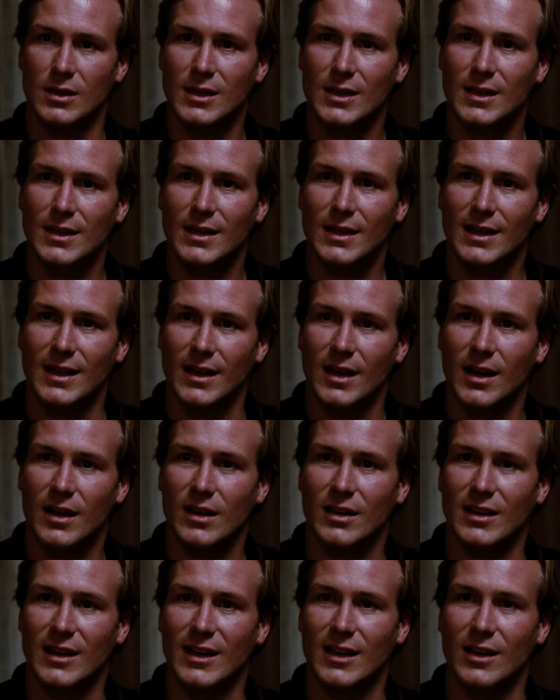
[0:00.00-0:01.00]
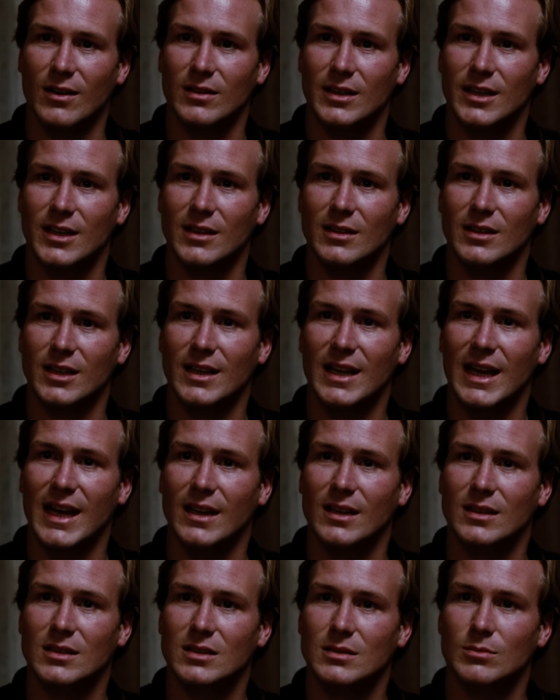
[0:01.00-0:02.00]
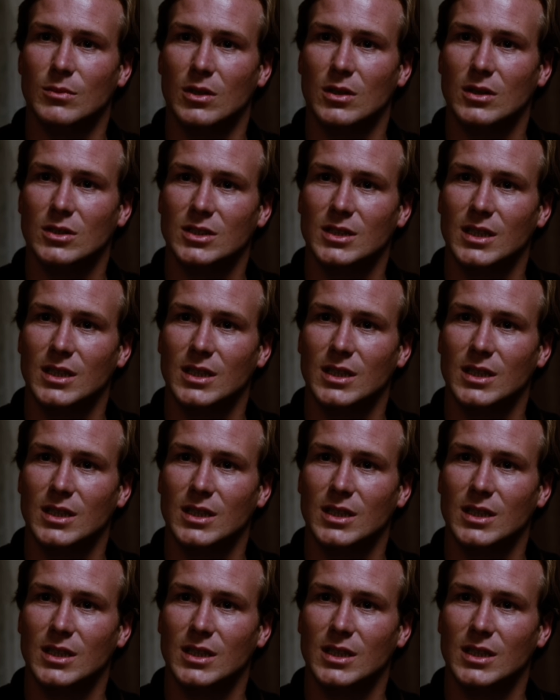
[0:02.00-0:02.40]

that he practically wills it into being.